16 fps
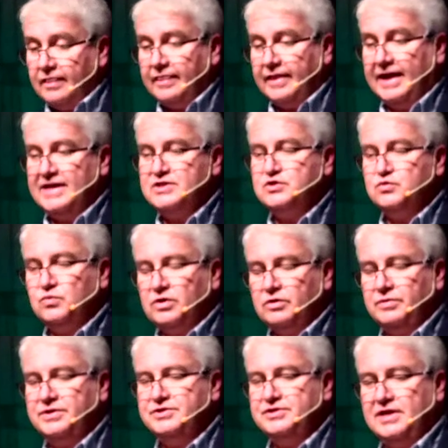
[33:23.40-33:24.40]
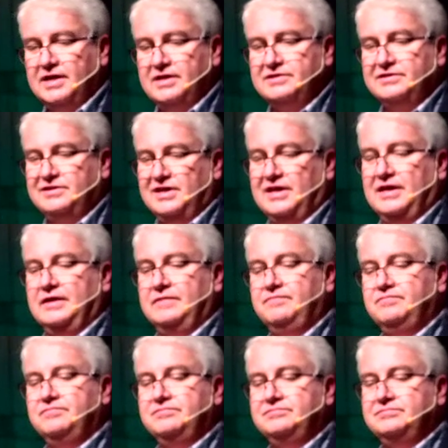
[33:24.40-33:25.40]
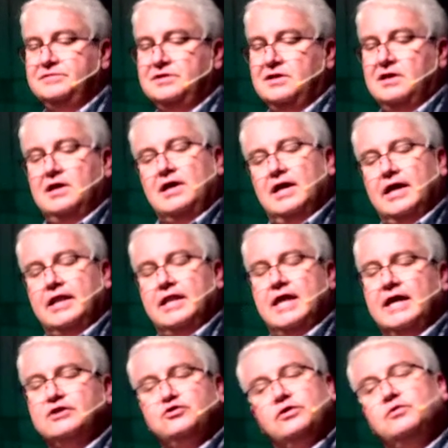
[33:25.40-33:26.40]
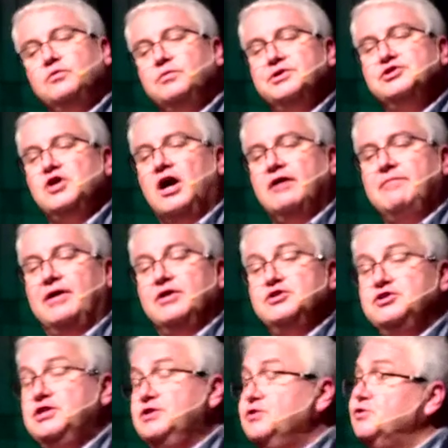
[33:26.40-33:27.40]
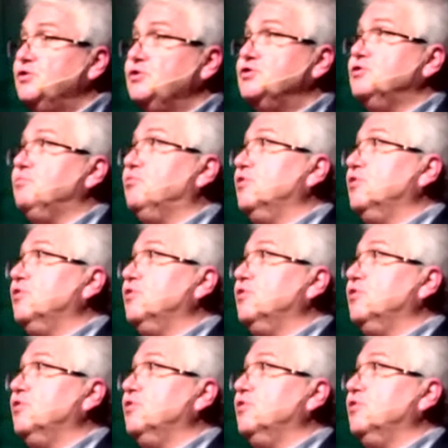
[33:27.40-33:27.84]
That's where we stand today. And next week, we talk about Jesus is the